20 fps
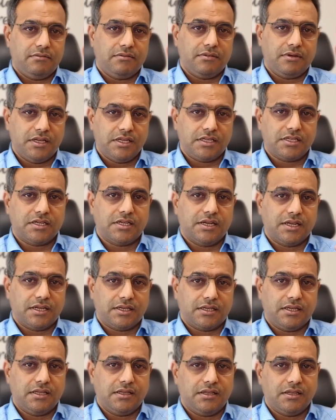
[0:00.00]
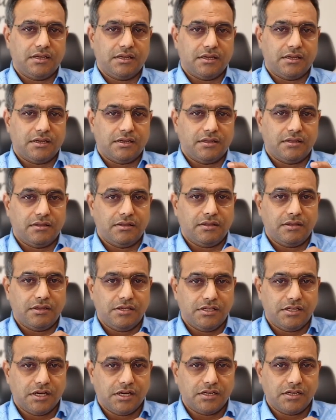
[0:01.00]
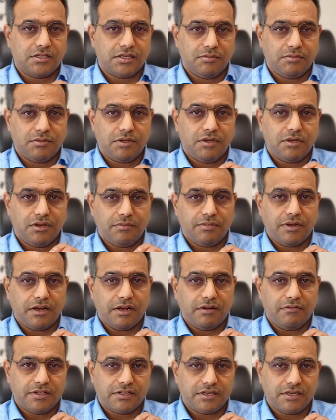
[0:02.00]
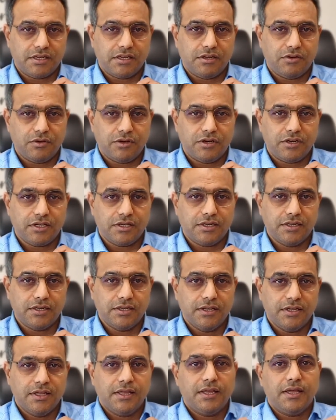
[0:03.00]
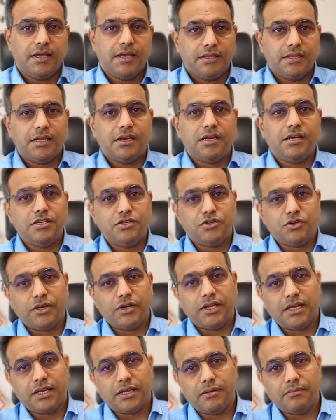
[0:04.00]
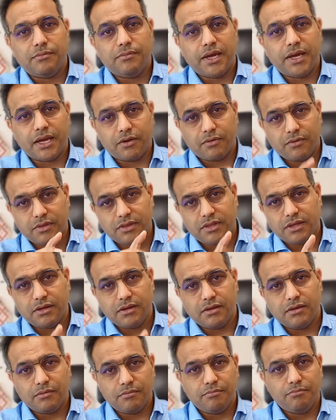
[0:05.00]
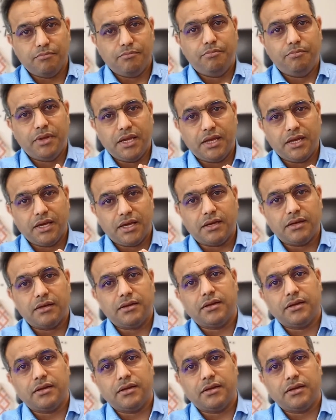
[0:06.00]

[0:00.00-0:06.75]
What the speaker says: disconnecting the junction between the pelvis and the ureter, and then rejoining it back with a bigger